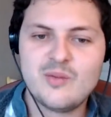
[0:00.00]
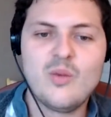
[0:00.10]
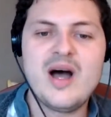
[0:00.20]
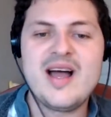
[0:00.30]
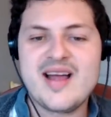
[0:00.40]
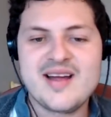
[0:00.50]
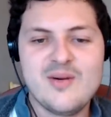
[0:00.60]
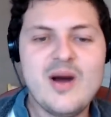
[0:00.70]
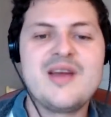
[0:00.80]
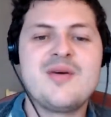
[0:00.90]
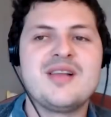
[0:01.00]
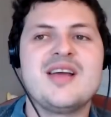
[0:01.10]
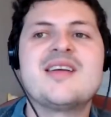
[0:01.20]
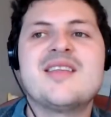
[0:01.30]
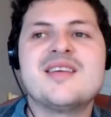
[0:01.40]
Why? Why do I
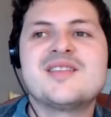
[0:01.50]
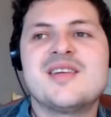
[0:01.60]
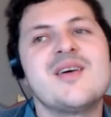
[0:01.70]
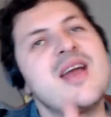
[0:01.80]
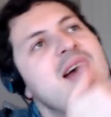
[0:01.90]
like this? Okay,